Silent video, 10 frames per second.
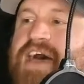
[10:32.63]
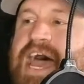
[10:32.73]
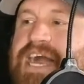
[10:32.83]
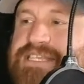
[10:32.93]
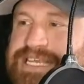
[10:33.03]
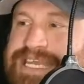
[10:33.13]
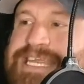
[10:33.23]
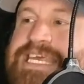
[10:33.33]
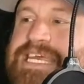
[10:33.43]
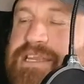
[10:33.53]
fact
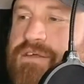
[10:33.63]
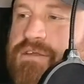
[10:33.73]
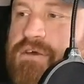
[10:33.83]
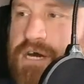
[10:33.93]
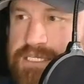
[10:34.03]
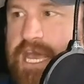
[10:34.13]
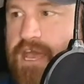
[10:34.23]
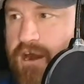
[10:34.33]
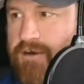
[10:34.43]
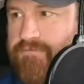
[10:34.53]
need a
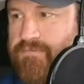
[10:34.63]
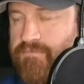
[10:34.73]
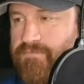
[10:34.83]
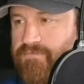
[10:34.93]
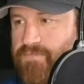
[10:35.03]
day off?